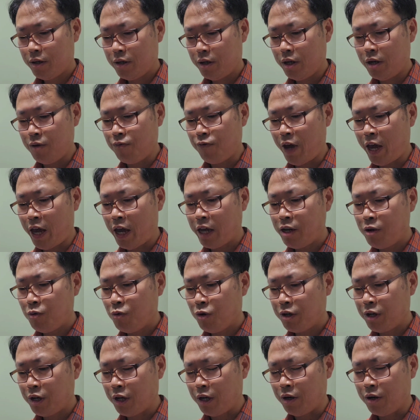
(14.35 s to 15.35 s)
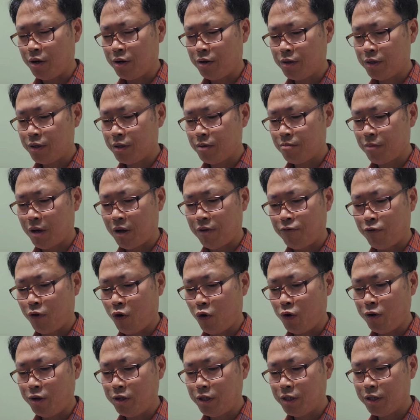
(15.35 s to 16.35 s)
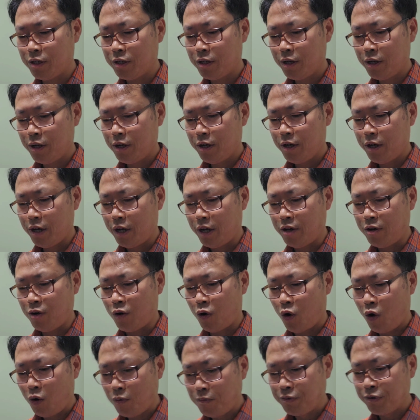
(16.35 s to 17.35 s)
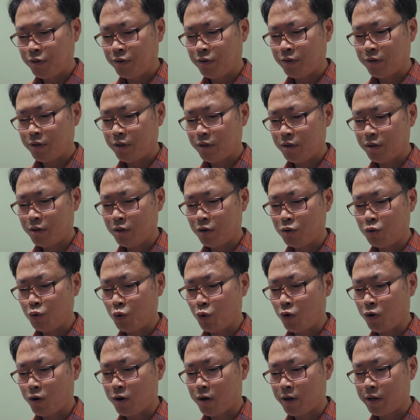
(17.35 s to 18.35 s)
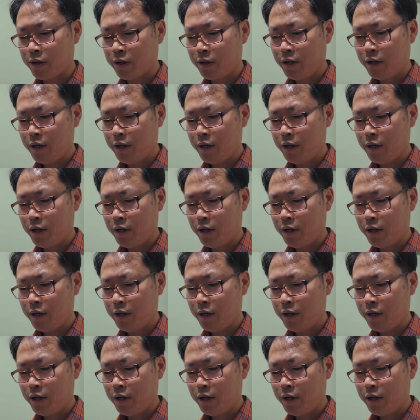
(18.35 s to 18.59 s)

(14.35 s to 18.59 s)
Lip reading: If anyone hears my voice and opens the door,